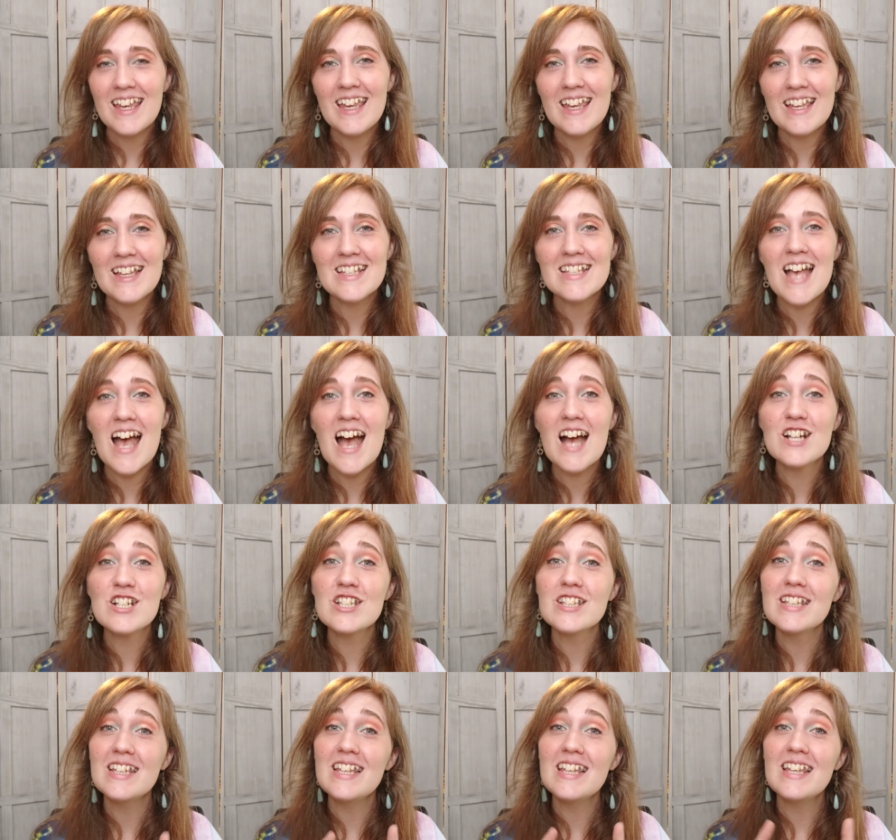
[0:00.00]
is
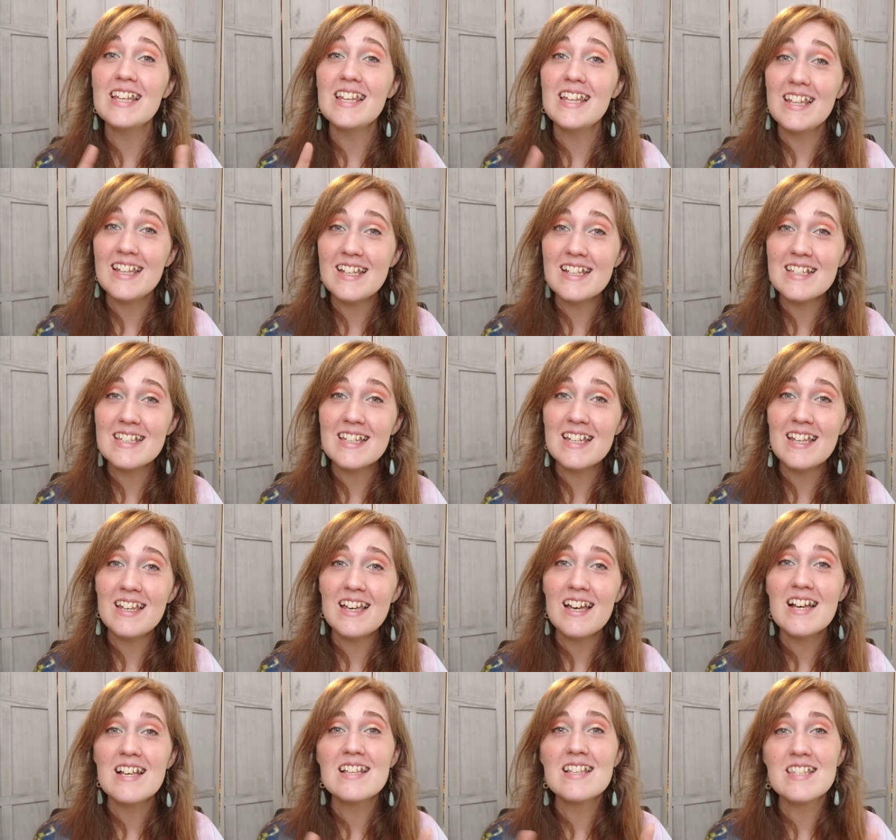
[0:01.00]
actually
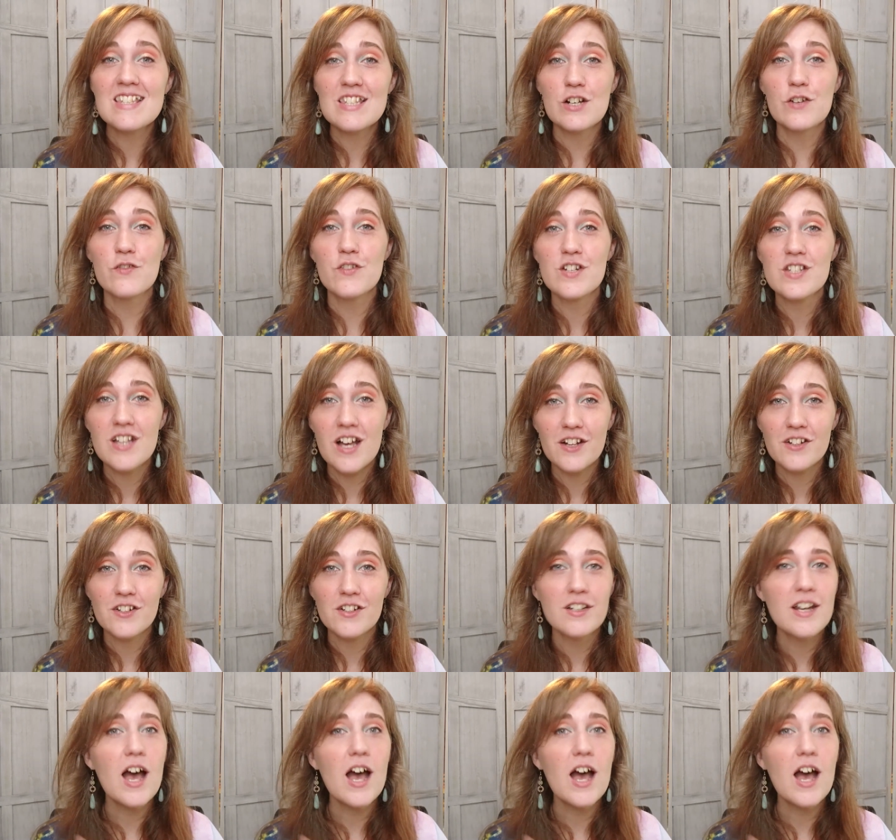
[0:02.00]
easy silver solder.